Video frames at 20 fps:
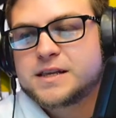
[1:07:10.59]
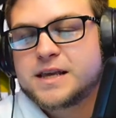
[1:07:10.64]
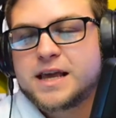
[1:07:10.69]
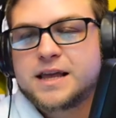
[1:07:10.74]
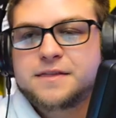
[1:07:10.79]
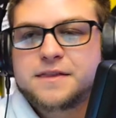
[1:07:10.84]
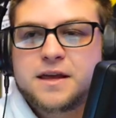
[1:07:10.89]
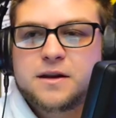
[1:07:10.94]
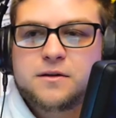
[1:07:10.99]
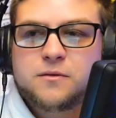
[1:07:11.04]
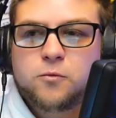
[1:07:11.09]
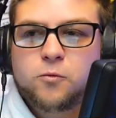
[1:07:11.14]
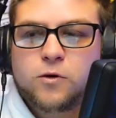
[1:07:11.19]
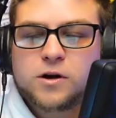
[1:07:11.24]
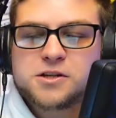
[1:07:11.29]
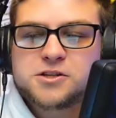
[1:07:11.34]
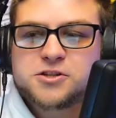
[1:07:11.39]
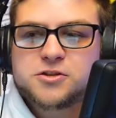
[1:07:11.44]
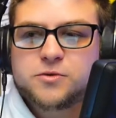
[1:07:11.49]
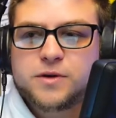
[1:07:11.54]
And then
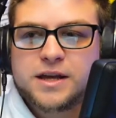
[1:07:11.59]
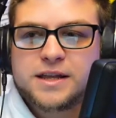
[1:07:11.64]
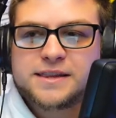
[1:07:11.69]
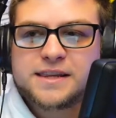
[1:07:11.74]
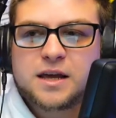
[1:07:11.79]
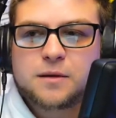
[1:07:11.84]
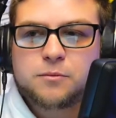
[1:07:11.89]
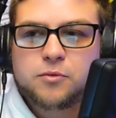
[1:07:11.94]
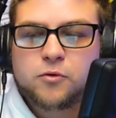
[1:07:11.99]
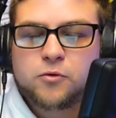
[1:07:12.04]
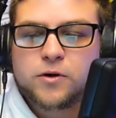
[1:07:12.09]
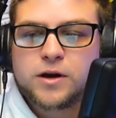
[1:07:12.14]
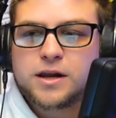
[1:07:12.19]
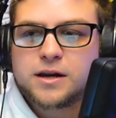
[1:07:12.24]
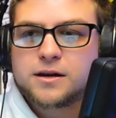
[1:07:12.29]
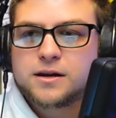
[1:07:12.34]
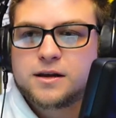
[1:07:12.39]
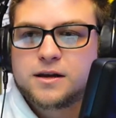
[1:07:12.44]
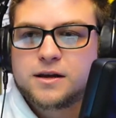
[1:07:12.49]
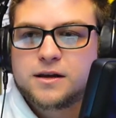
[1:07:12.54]
once you hit that
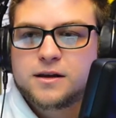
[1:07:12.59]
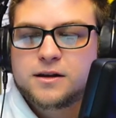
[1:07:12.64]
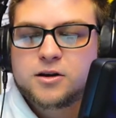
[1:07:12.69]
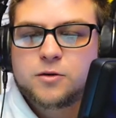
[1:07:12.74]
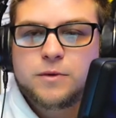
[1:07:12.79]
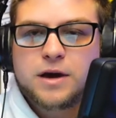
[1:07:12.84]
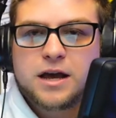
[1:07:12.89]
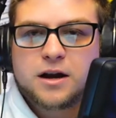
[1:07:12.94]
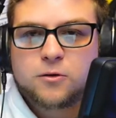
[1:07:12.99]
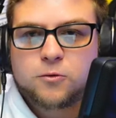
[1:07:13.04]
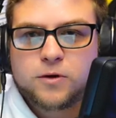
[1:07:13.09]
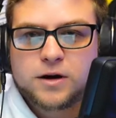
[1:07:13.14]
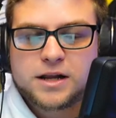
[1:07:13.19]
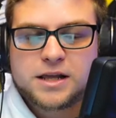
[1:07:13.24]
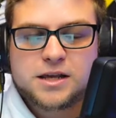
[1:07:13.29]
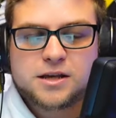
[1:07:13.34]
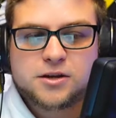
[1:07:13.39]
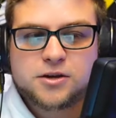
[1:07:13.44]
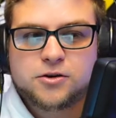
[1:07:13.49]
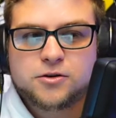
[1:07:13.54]
point, no matter what
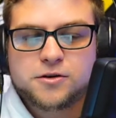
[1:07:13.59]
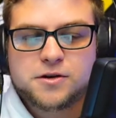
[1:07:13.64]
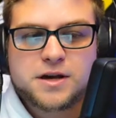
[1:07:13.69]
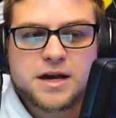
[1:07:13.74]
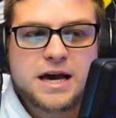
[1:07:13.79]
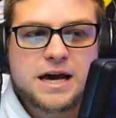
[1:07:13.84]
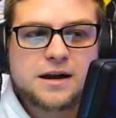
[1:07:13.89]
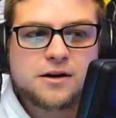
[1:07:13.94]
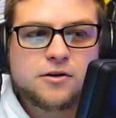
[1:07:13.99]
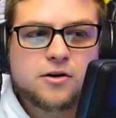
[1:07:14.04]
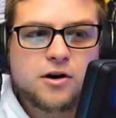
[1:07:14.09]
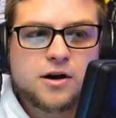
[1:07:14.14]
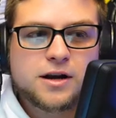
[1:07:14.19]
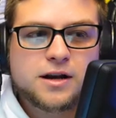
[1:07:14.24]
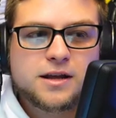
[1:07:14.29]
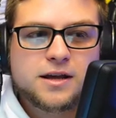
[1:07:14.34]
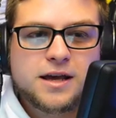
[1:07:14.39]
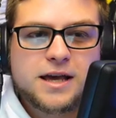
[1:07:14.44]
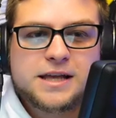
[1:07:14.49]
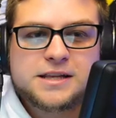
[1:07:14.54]
EQ you had it
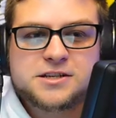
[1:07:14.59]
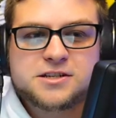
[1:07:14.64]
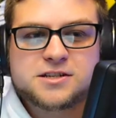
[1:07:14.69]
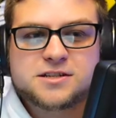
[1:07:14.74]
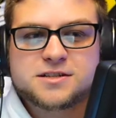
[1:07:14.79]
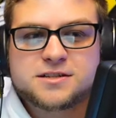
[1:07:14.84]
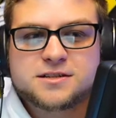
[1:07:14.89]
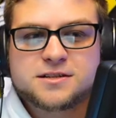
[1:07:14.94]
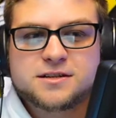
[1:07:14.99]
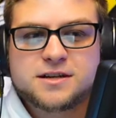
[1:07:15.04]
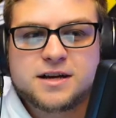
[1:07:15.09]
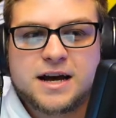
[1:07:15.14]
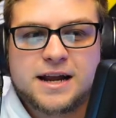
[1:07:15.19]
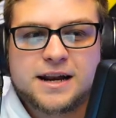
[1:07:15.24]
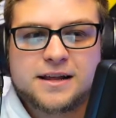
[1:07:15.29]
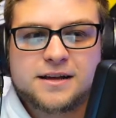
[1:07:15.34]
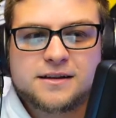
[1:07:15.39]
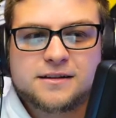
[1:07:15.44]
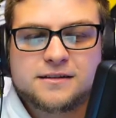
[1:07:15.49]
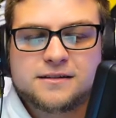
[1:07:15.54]
on, it just kind
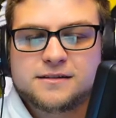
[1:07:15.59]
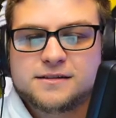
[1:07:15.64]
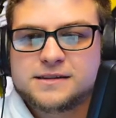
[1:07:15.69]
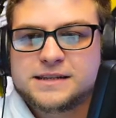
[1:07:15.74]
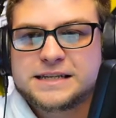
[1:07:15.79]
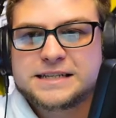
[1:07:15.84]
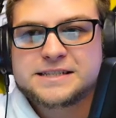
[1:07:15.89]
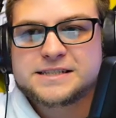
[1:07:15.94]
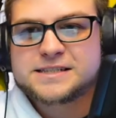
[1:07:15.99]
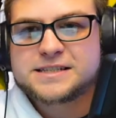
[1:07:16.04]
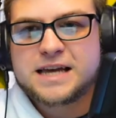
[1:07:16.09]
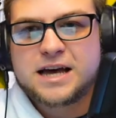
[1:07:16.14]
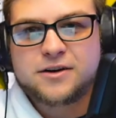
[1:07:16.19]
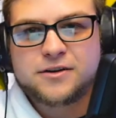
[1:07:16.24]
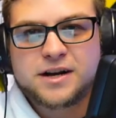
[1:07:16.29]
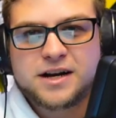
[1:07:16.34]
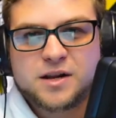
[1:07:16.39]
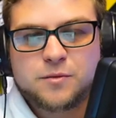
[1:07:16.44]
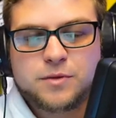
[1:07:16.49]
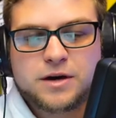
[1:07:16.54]
of didn't sound
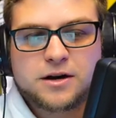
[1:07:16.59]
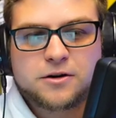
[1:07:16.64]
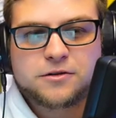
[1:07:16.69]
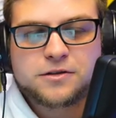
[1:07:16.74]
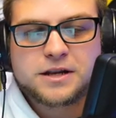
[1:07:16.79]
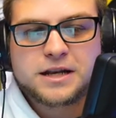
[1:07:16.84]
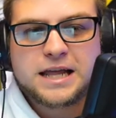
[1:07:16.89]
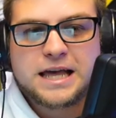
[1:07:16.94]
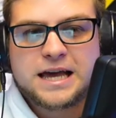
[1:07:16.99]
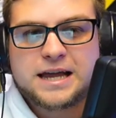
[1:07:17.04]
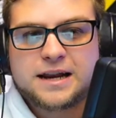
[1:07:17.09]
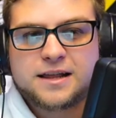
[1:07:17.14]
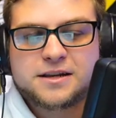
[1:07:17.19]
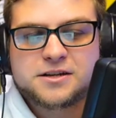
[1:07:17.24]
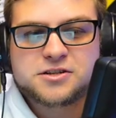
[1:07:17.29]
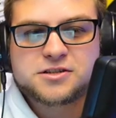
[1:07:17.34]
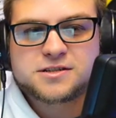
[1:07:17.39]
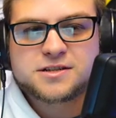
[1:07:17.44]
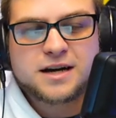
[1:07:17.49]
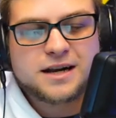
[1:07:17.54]
any better than that and
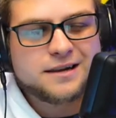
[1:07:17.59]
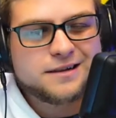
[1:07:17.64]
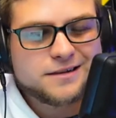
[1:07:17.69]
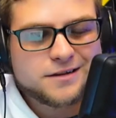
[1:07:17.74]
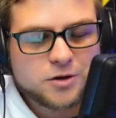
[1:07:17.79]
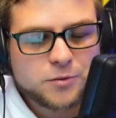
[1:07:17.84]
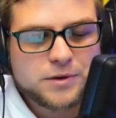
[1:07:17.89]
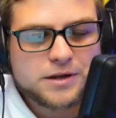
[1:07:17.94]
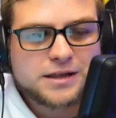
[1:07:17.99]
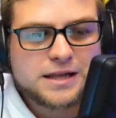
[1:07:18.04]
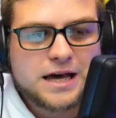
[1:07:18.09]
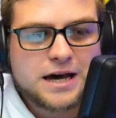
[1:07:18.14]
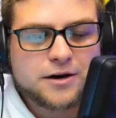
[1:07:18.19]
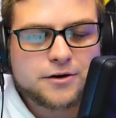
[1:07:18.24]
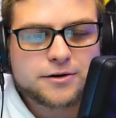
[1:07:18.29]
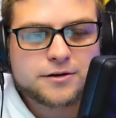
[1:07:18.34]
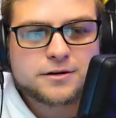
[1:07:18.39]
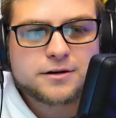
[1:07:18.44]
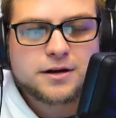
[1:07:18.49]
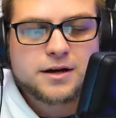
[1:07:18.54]
just got a little bit
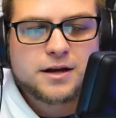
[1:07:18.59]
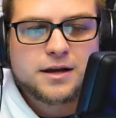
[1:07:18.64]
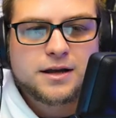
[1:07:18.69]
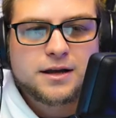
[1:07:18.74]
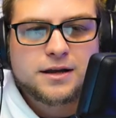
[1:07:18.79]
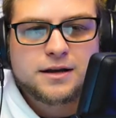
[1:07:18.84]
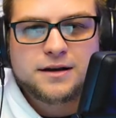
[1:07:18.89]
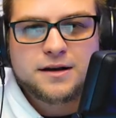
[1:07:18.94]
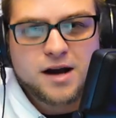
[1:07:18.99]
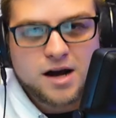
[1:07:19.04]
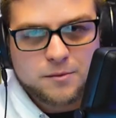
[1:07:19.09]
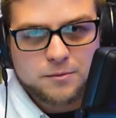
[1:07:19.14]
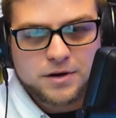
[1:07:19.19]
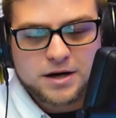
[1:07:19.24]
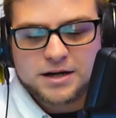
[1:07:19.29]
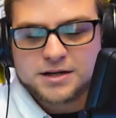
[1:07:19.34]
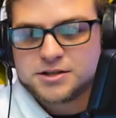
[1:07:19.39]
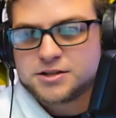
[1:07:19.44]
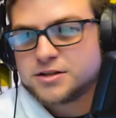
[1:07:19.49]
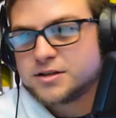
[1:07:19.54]
louder, not
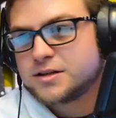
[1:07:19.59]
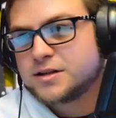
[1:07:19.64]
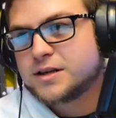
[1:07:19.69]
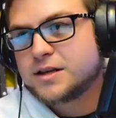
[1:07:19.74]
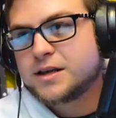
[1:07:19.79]
much.